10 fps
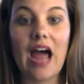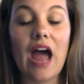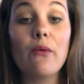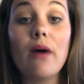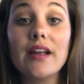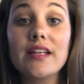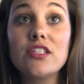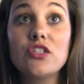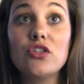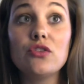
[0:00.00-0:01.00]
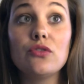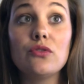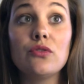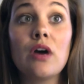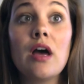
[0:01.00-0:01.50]
I wanted
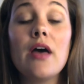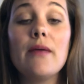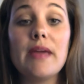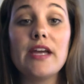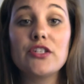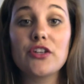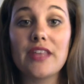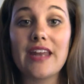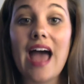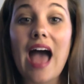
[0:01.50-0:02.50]
to make sure that